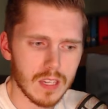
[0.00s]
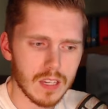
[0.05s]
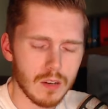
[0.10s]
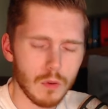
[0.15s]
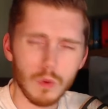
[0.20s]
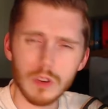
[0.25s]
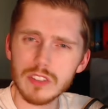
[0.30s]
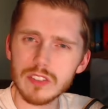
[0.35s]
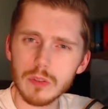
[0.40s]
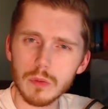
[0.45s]

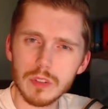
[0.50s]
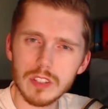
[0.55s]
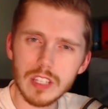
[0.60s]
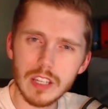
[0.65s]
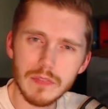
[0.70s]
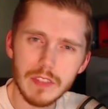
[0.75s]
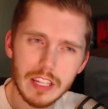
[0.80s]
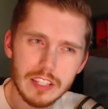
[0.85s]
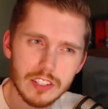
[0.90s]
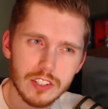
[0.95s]
We'll save
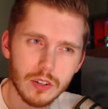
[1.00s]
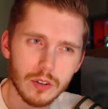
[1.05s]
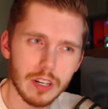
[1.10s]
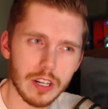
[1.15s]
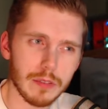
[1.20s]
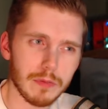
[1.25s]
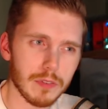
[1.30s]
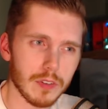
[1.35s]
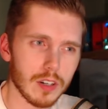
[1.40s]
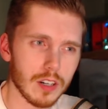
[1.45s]
that story
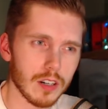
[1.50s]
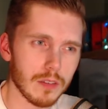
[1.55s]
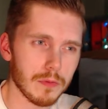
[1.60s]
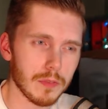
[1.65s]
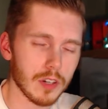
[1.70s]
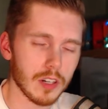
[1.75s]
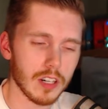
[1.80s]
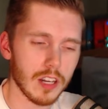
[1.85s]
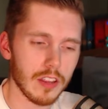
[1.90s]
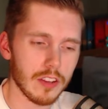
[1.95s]
for
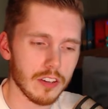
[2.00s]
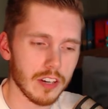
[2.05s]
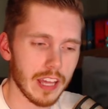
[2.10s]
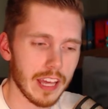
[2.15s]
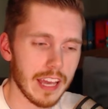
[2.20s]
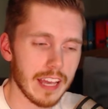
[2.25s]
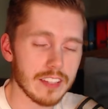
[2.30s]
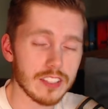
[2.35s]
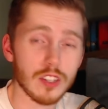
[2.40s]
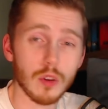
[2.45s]
another day
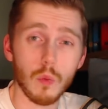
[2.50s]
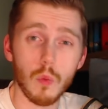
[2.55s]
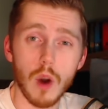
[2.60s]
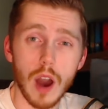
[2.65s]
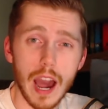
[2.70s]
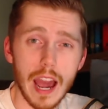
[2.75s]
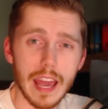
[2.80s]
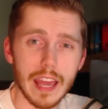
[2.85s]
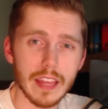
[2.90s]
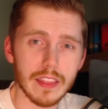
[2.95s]
as to
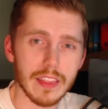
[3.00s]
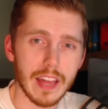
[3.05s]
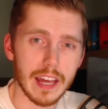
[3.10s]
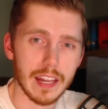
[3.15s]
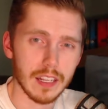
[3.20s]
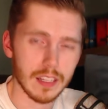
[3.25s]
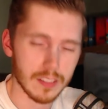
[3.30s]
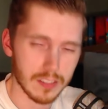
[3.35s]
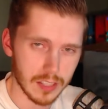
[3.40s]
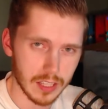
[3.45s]
why that
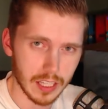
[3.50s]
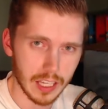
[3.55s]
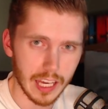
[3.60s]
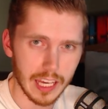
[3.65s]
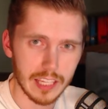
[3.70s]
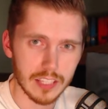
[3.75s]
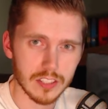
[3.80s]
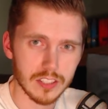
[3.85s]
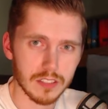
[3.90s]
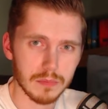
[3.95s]
is the
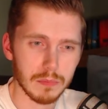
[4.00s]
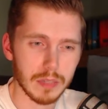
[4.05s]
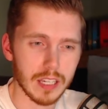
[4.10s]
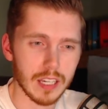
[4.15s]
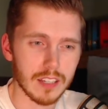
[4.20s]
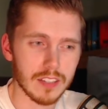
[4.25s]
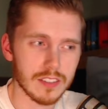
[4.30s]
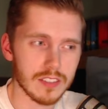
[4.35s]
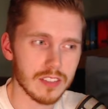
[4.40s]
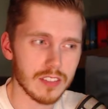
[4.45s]
case,
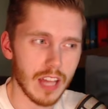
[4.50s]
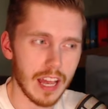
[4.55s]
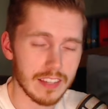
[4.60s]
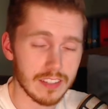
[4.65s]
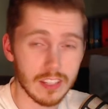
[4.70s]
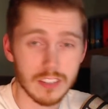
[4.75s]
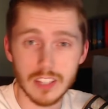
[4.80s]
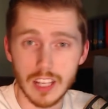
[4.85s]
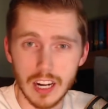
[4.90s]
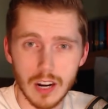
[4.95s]
because as I
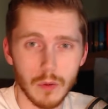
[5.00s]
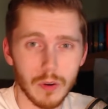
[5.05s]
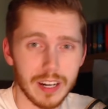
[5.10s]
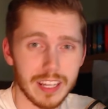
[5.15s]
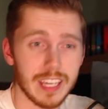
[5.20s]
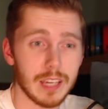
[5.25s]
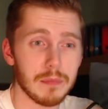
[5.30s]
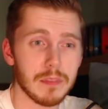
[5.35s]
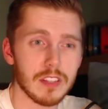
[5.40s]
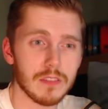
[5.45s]
said, I want to
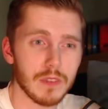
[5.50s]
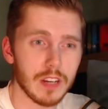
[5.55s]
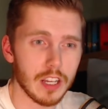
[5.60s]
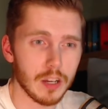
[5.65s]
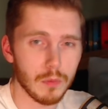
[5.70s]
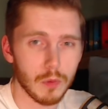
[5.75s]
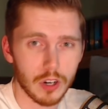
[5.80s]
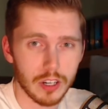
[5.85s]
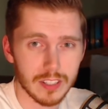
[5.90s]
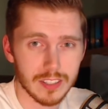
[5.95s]
keep this video
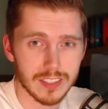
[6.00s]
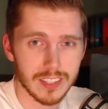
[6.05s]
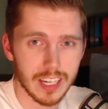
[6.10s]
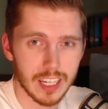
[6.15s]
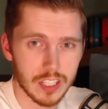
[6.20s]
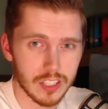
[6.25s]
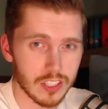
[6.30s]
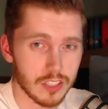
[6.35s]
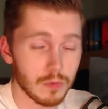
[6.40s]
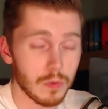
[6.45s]
more concise
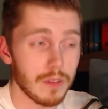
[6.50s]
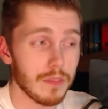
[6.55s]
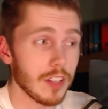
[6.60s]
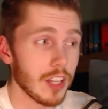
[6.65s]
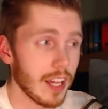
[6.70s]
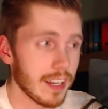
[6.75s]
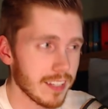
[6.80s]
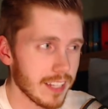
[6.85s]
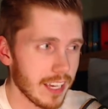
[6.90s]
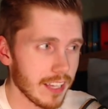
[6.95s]
because we have a
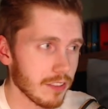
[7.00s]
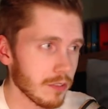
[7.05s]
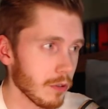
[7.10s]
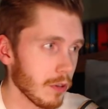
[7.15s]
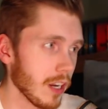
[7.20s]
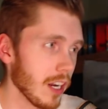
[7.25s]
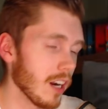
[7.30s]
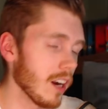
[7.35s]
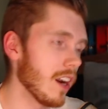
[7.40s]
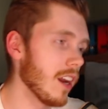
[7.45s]
lot to get through
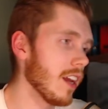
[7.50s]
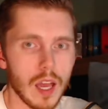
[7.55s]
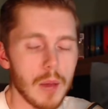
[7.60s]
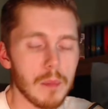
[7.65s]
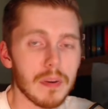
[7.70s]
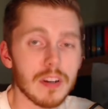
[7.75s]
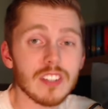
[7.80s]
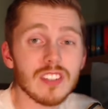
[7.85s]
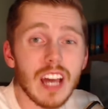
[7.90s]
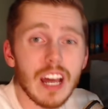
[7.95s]
here.
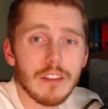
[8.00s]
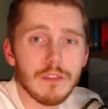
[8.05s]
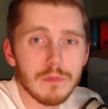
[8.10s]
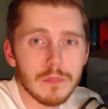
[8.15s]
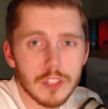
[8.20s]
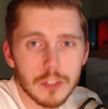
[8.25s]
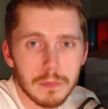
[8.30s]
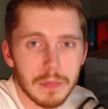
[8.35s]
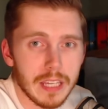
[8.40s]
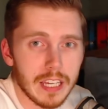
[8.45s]
But aside from
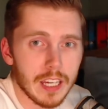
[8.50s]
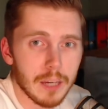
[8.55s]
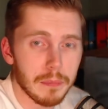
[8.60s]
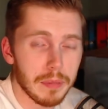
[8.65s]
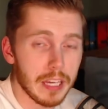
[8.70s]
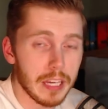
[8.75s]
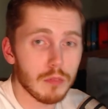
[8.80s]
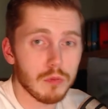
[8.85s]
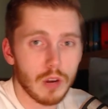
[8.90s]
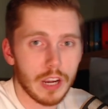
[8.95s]
just being a
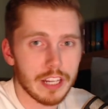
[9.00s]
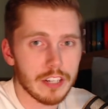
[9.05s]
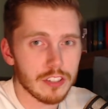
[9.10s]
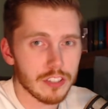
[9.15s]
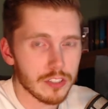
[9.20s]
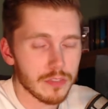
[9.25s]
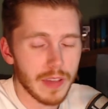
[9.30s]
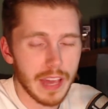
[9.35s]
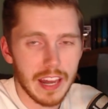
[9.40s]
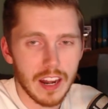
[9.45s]
big
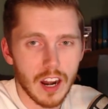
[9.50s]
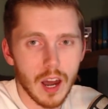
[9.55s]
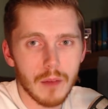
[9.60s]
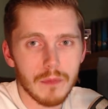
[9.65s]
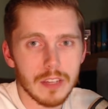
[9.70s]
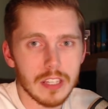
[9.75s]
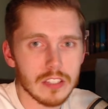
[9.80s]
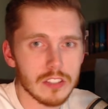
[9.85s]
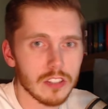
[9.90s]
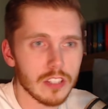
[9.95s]
Rangers fan,
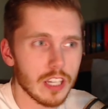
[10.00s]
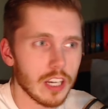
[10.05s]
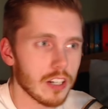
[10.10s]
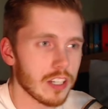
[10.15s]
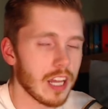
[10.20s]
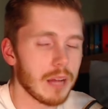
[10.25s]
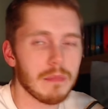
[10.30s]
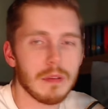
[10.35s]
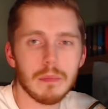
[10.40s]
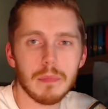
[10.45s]
obviously
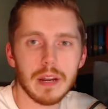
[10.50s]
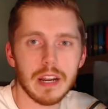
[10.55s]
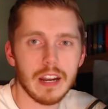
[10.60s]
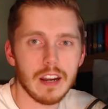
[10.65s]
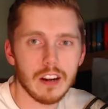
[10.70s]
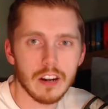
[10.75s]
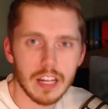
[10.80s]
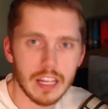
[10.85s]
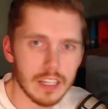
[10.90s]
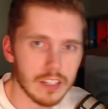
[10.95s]
Artemi
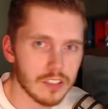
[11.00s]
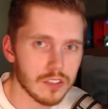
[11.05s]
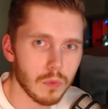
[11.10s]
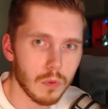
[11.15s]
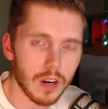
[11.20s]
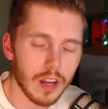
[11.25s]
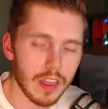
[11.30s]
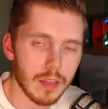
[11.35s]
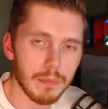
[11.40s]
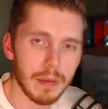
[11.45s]
Panarin is
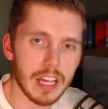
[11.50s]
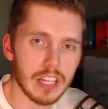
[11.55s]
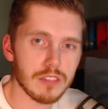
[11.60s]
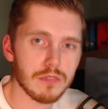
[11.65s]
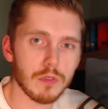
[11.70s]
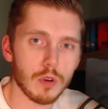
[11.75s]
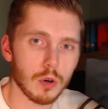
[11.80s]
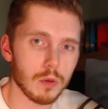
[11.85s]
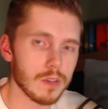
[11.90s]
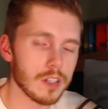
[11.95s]
one of the best
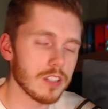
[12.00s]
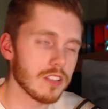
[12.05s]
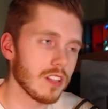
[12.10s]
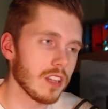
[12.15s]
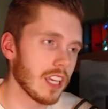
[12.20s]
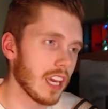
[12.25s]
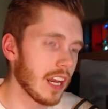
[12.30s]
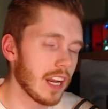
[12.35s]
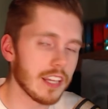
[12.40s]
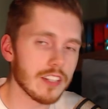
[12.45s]
forwards in
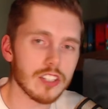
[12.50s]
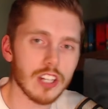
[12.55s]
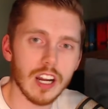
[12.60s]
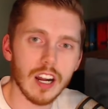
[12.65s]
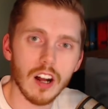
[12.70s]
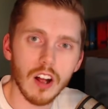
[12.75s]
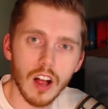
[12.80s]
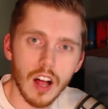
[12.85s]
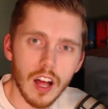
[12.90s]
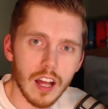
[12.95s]
the
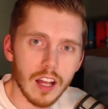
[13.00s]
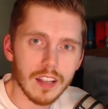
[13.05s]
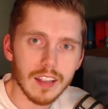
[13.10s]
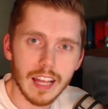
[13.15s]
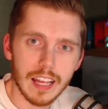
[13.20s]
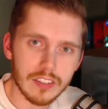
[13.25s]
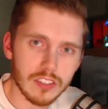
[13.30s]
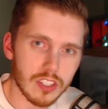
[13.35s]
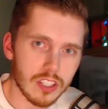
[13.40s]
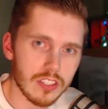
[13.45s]
NHL.
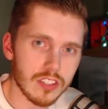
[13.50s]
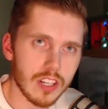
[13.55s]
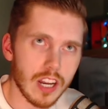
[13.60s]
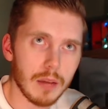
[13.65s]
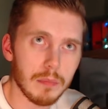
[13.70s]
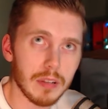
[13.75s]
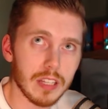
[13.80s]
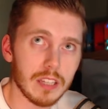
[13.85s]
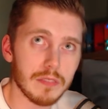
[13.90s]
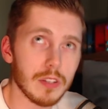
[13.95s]
Last season, I
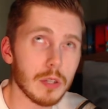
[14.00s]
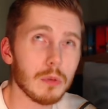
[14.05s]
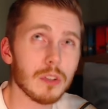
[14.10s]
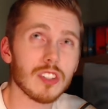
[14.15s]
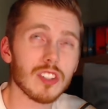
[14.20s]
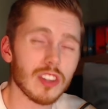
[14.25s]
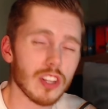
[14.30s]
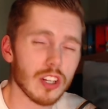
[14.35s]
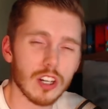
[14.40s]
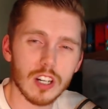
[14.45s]
believe he was
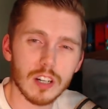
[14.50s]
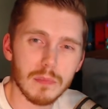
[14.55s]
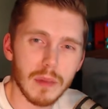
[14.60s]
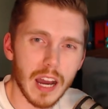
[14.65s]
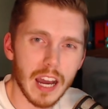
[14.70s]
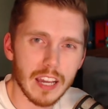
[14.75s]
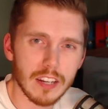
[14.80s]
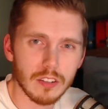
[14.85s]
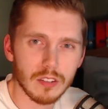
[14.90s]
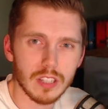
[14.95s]
third
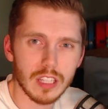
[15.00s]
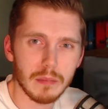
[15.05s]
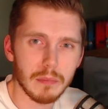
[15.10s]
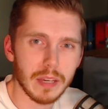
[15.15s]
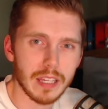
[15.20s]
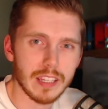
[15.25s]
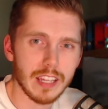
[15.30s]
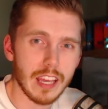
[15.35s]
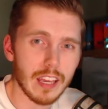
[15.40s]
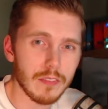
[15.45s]
behind only
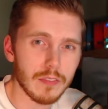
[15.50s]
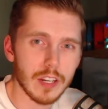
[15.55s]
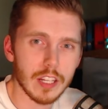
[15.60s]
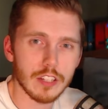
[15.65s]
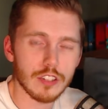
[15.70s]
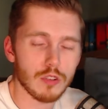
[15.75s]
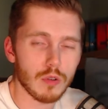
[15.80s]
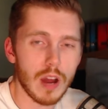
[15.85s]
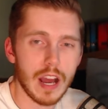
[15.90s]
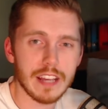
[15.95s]
McDavid and
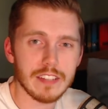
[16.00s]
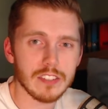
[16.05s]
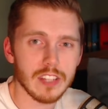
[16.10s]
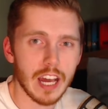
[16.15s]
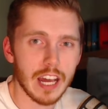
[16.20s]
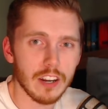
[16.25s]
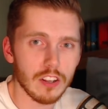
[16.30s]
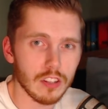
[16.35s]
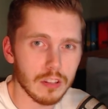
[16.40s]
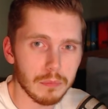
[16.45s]

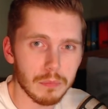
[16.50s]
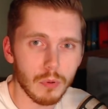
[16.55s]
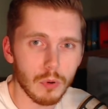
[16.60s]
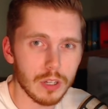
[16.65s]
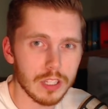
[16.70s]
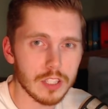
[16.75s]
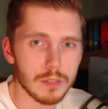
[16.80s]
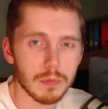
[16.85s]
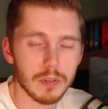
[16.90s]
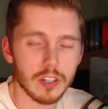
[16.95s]
Draisaitl in
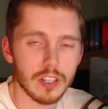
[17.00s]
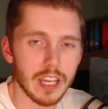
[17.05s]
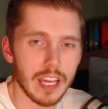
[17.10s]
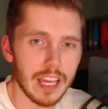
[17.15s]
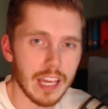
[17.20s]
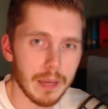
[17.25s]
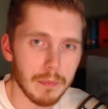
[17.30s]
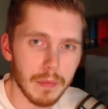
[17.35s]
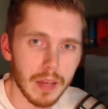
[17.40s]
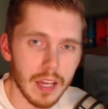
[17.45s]
points per
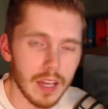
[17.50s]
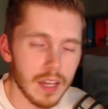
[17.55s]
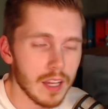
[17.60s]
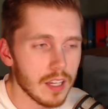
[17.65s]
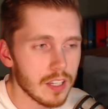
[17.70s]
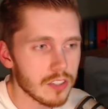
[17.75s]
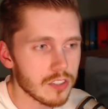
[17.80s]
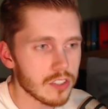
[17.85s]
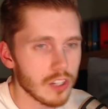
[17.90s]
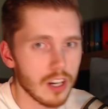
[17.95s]
game.
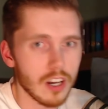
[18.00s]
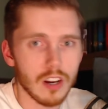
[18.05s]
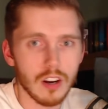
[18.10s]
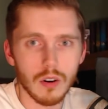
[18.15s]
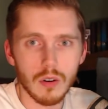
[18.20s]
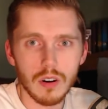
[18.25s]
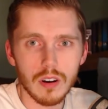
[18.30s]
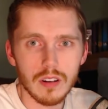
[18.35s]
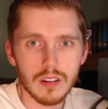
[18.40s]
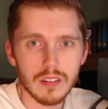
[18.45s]

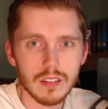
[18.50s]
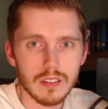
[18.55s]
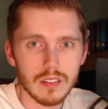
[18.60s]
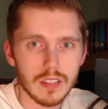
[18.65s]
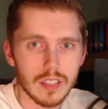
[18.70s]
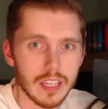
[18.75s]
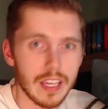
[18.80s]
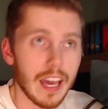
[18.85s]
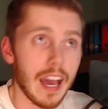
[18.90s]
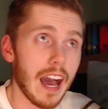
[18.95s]
So
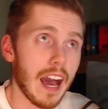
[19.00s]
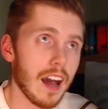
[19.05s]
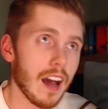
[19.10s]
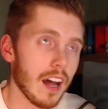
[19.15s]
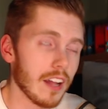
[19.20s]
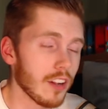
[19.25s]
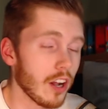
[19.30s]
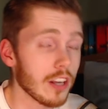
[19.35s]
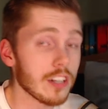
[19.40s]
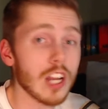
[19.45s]
yeah,
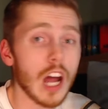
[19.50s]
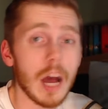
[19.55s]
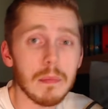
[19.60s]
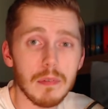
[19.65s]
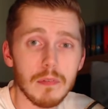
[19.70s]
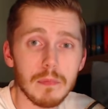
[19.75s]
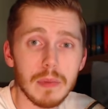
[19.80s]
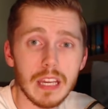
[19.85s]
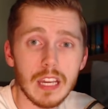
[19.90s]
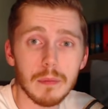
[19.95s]
on top
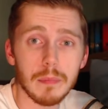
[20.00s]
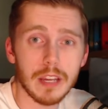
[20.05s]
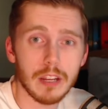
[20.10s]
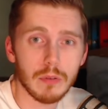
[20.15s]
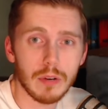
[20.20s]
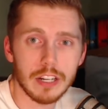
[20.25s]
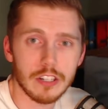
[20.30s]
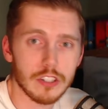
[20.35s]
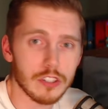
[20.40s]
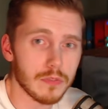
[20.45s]
of being a big
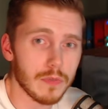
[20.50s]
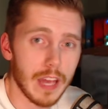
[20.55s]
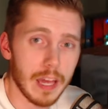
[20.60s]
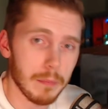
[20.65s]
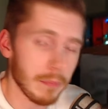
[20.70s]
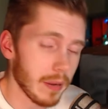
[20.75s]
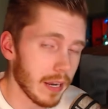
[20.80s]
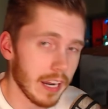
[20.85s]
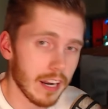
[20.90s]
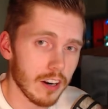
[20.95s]
Rangers fan,
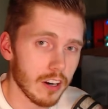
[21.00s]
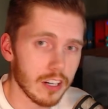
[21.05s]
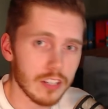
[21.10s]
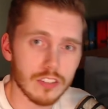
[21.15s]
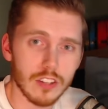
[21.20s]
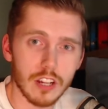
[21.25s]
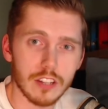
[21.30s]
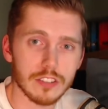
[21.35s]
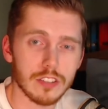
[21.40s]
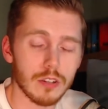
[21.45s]
Panarin is
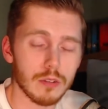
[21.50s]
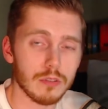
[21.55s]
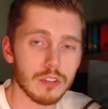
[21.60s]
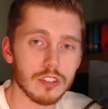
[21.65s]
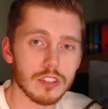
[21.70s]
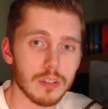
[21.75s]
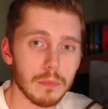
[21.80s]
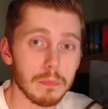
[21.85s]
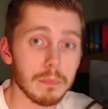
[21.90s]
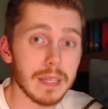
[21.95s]
also
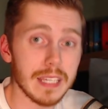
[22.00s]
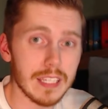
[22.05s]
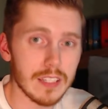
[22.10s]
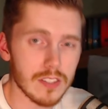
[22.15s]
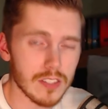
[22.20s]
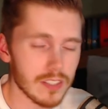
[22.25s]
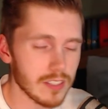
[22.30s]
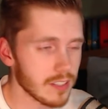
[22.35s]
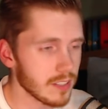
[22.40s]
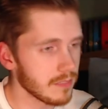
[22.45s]
just a
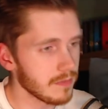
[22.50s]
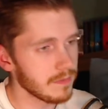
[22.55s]
beast.